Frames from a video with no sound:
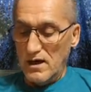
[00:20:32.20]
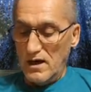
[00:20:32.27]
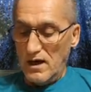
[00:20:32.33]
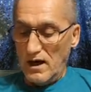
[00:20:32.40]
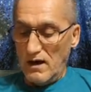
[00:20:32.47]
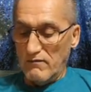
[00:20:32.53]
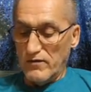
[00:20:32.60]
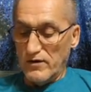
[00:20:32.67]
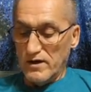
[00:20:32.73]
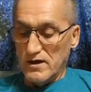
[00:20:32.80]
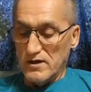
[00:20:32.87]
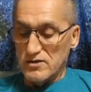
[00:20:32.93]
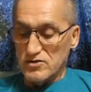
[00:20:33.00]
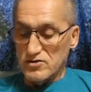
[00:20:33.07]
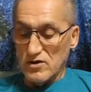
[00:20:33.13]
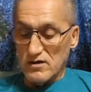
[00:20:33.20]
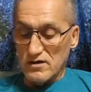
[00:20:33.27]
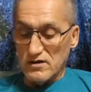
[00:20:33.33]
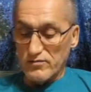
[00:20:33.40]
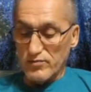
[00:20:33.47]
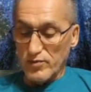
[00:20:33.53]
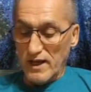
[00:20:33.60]
Every
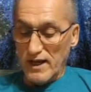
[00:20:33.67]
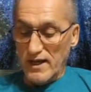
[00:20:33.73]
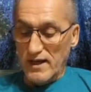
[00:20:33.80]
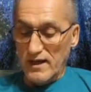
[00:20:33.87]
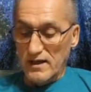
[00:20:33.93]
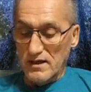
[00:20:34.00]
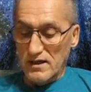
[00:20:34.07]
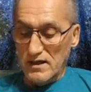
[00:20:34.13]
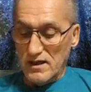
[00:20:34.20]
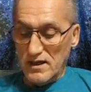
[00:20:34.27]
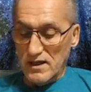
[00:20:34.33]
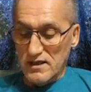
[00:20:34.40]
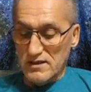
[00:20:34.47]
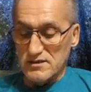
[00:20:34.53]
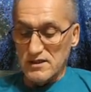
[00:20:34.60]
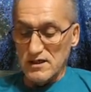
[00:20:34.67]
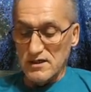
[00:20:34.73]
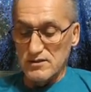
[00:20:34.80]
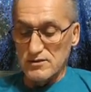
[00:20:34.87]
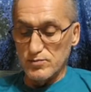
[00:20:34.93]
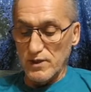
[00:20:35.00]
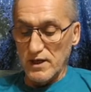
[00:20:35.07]
constructive plan is His
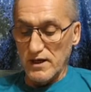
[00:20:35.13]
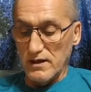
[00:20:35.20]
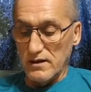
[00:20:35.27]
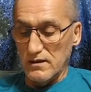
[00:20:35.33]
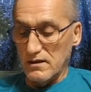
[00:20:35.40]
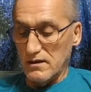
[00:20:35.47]
plan.